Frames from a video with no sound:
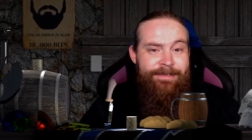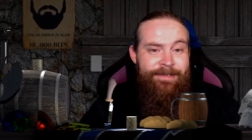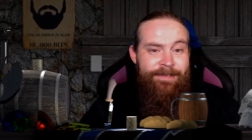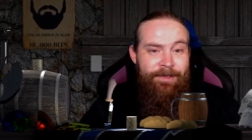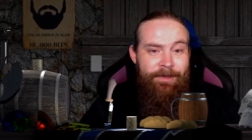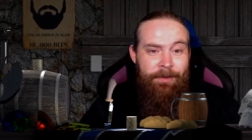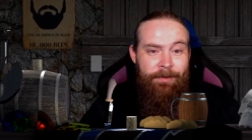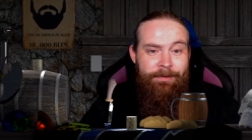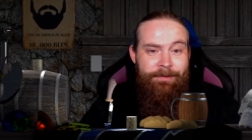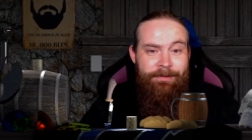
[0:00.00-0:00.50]

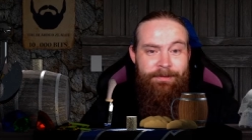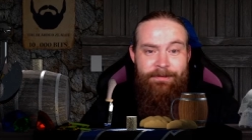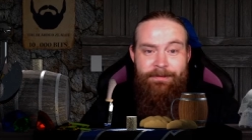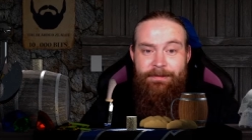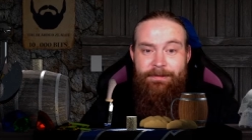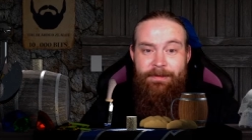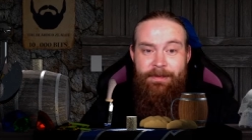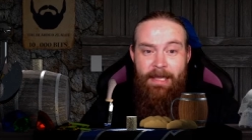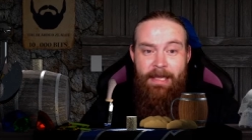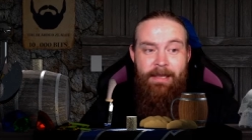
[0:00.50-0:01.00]
you know,
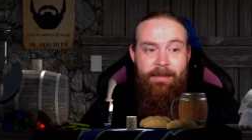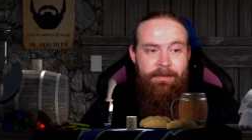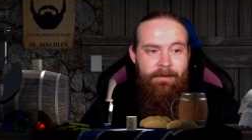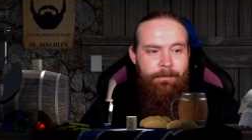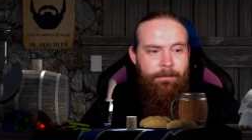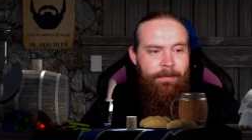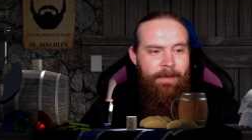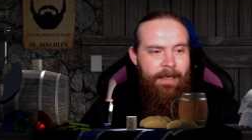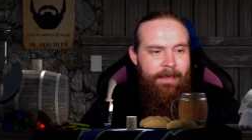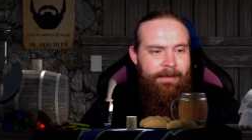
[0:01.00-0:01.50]
to thank
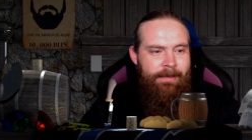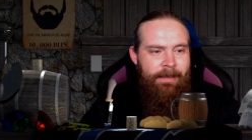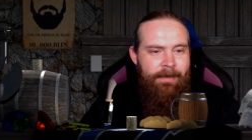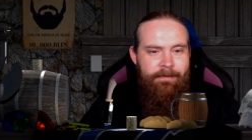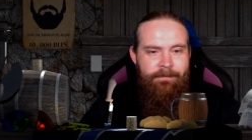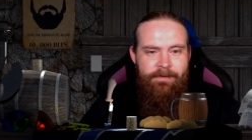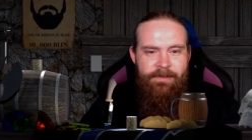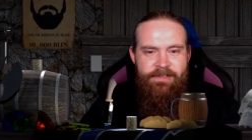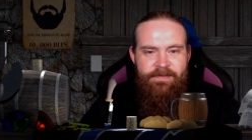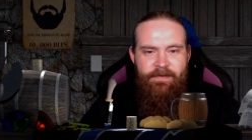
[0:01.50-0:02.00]
them at the end
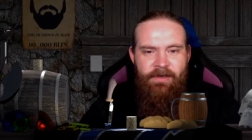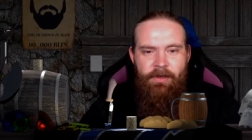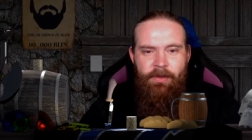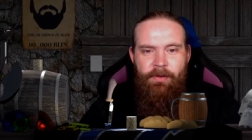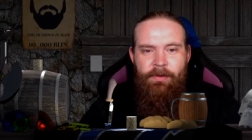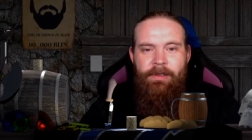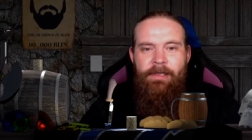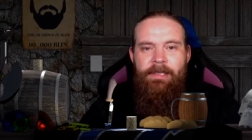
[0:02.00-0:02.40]
of this video